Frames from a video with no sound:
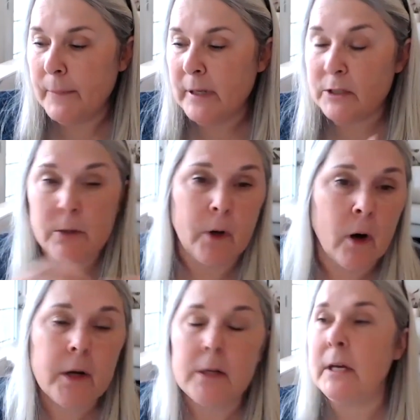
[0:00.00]
interior
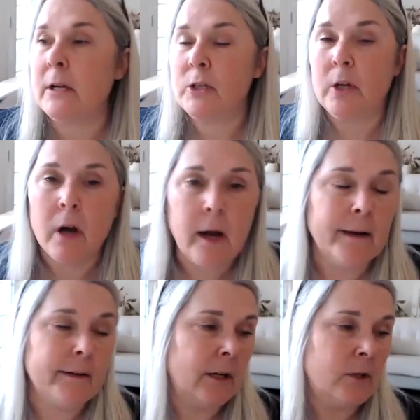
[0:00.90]

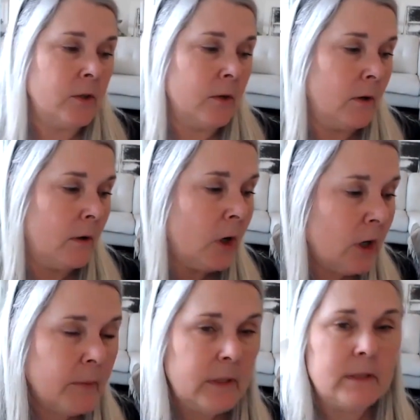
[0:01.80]
architecture,
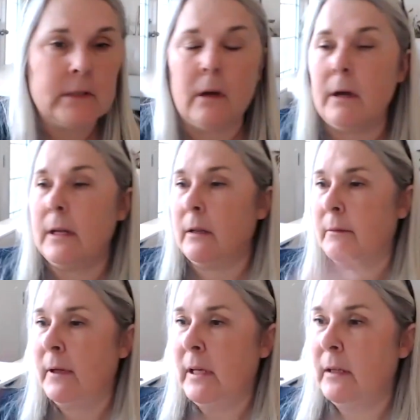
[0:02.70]
urban design,
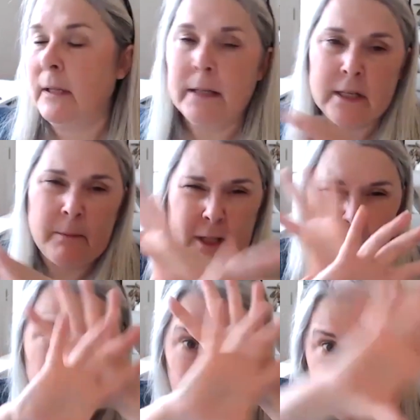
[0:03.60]
landscape, like
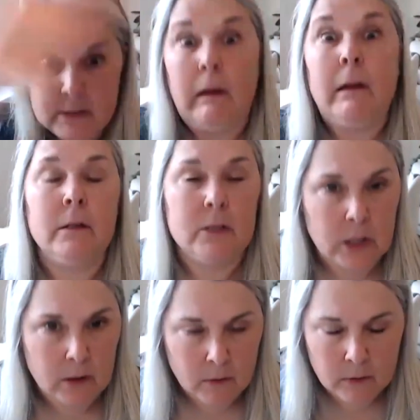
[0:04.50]
just like design in
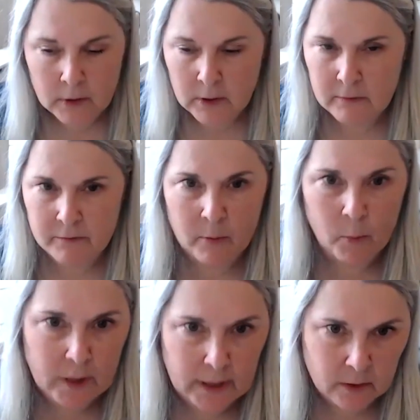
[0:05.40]
general, from
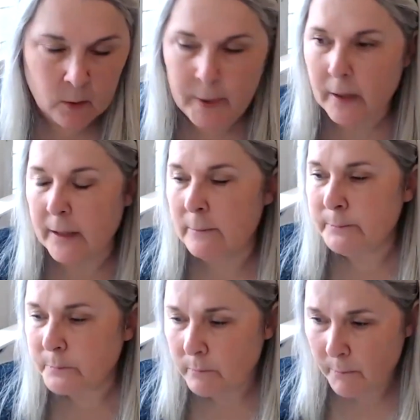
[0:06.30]
what I know about it.
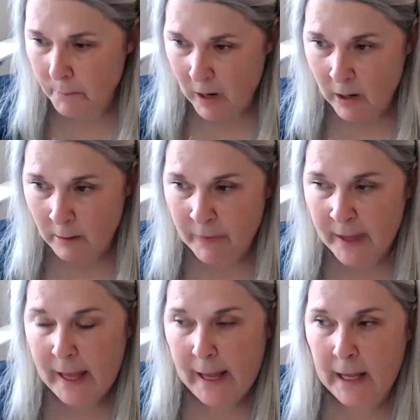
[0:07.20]

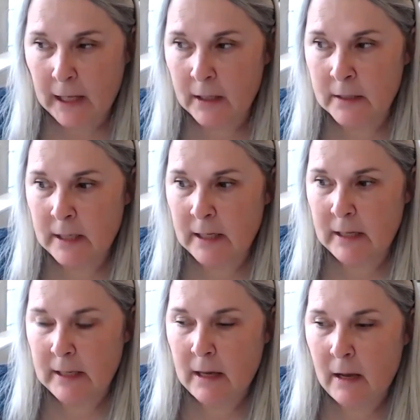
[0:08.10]
And
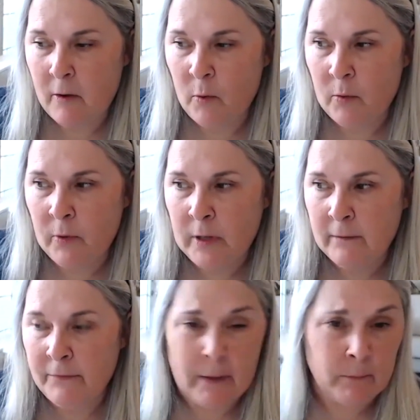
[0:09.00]

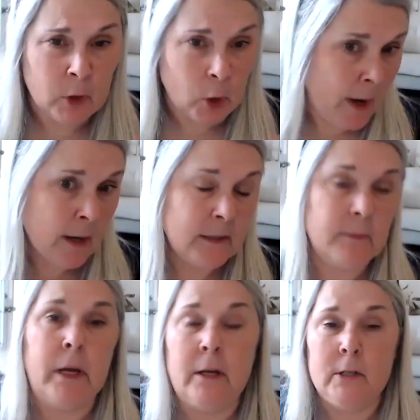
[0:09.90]
if I'm correct in
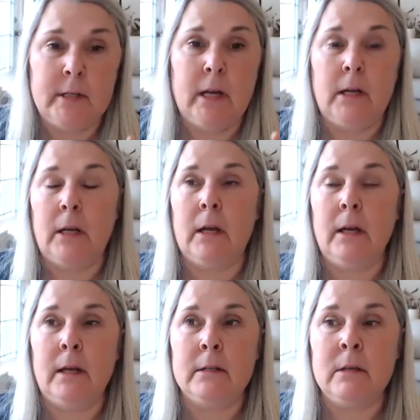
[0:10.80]
my understanding,
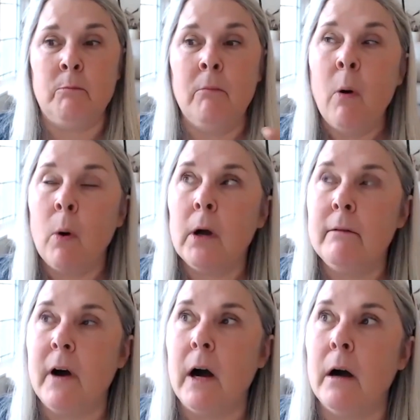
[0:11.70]
it's more
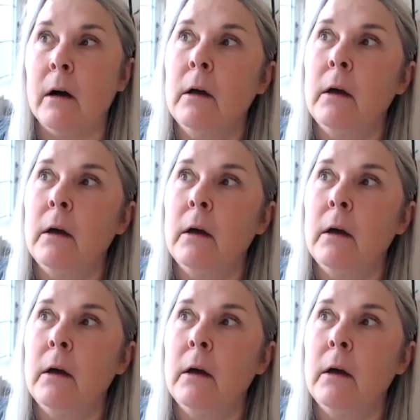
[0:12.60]
of a